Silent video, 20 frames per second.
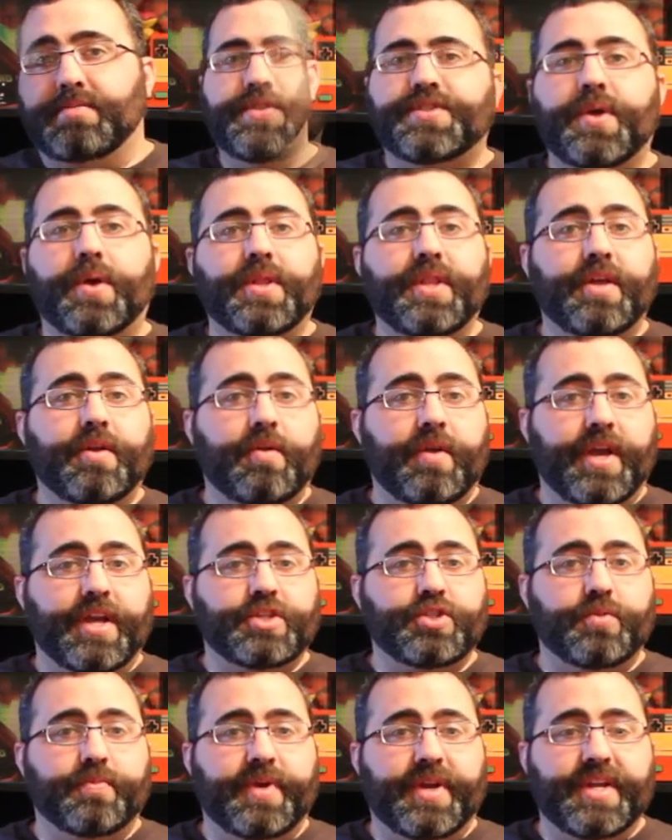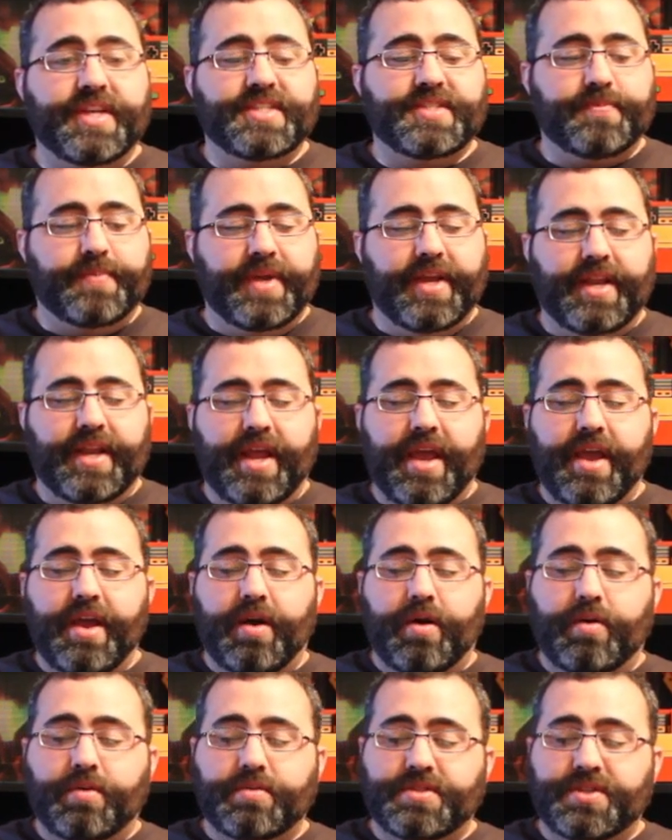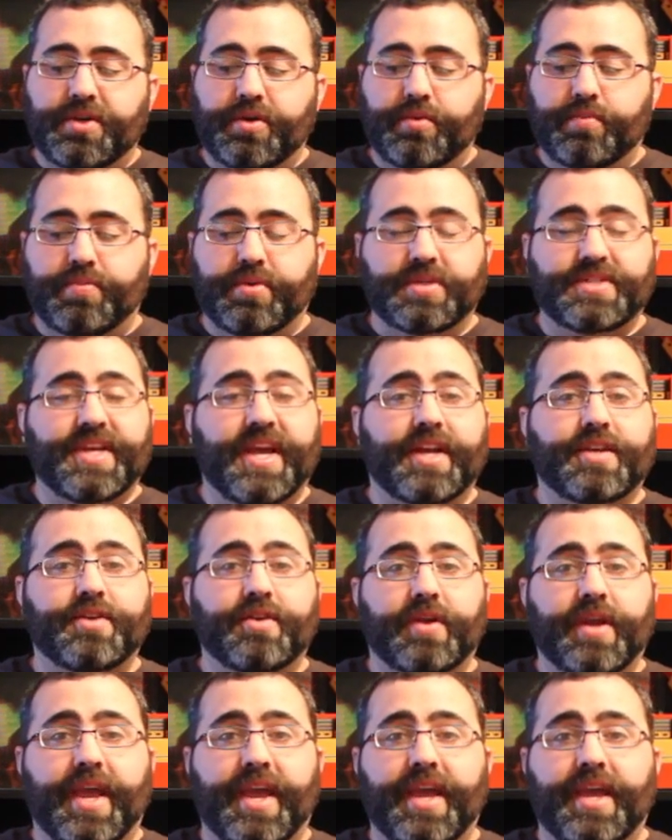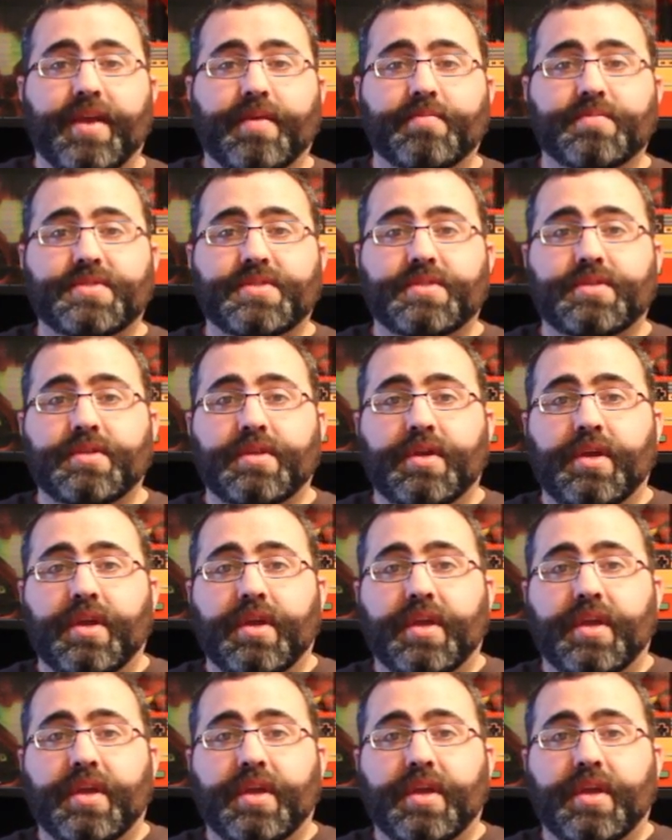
So a little extra money spent now to protect your games